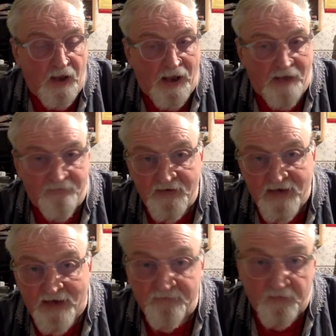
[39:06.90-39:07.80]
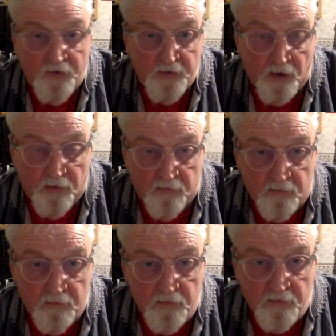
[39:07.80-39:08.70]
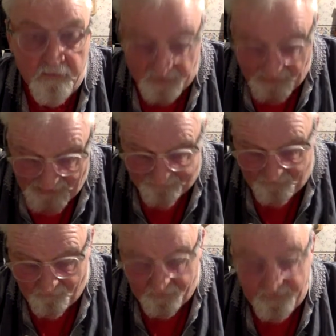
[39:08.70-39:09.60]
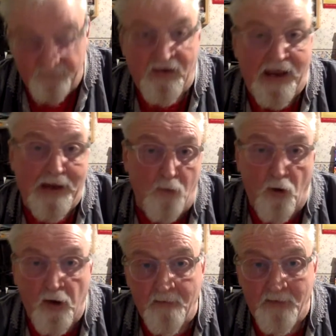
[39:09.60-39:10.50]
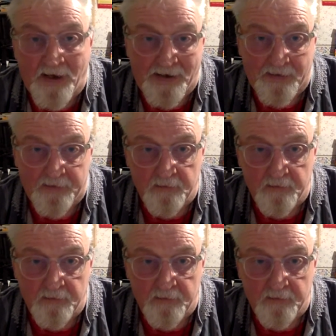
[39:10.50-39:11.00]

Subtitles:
as a yes and a no. The classic one is, am I a man?